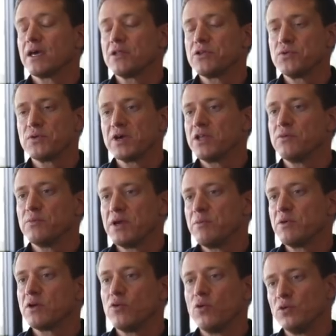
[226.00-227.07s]
Can you maybe
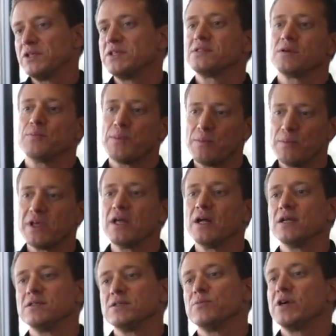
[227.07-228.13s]
call this a public
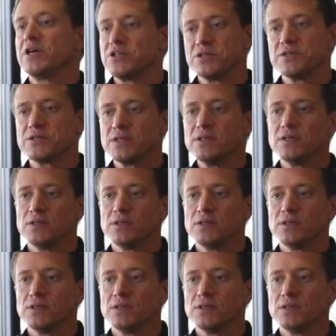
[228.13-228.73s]
health emergency?